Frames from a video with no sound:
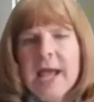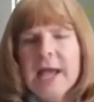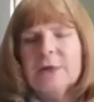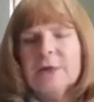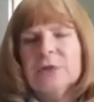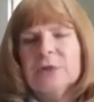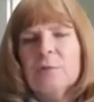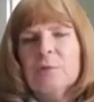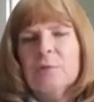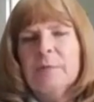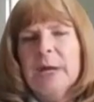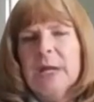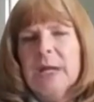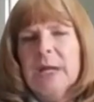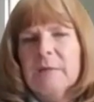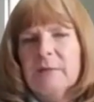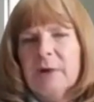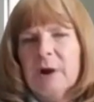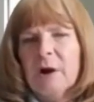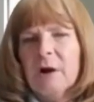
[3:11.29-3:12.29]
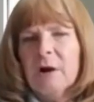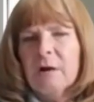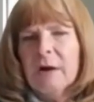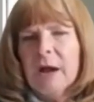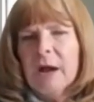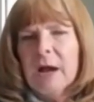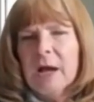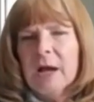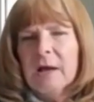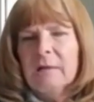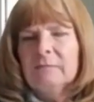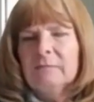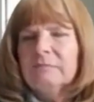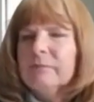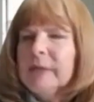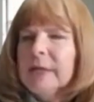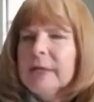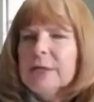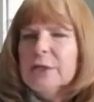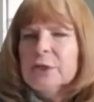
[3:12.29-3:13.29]
And so many of our
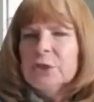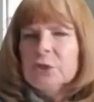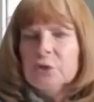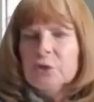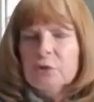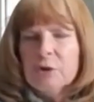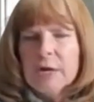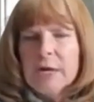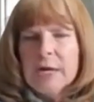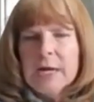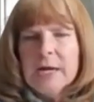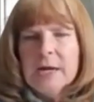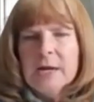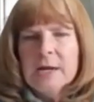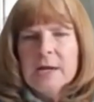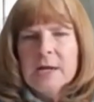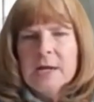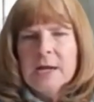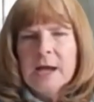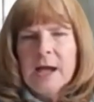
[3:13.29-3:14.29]
industry